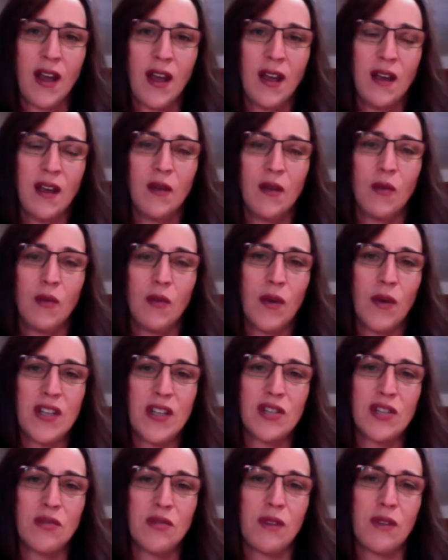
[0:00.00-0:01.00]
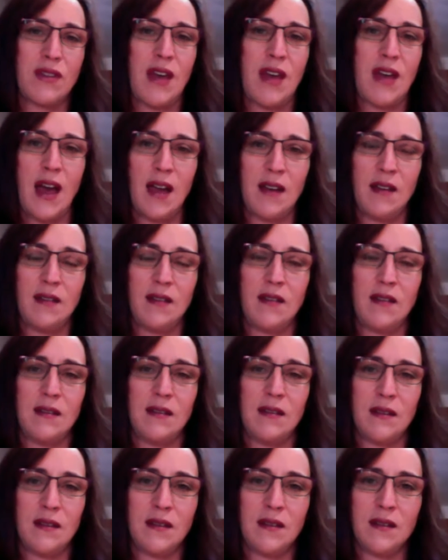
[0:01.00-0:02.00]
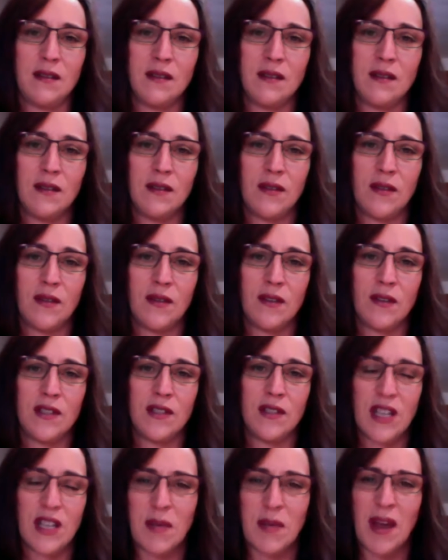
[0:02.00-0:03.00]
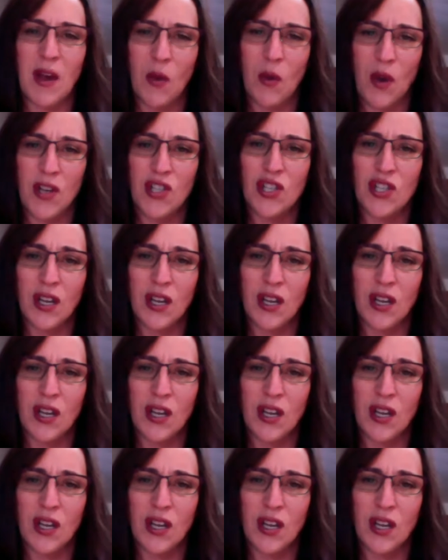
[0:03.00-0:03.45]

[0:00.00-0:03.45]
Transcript: what do I do with that? Is my question